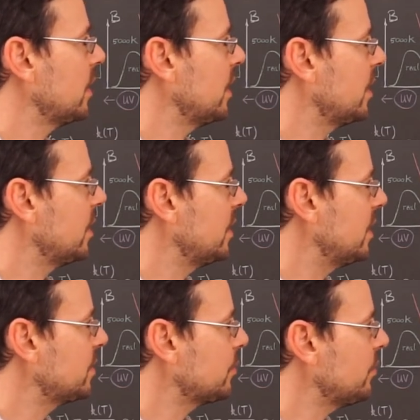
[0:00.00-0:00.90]
in
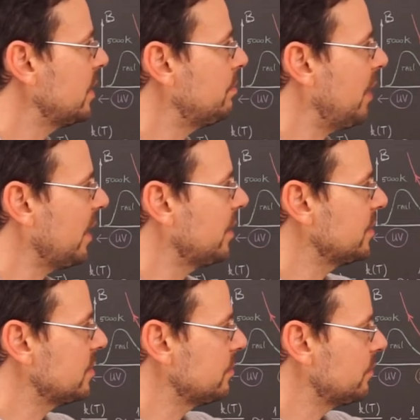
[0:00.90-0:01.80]
discrete
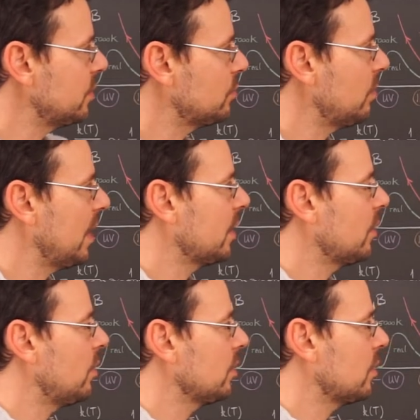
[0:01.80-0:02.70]
packets, which Planck
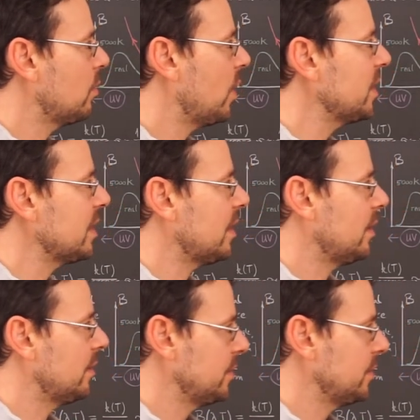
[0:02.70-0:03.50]
called quanta,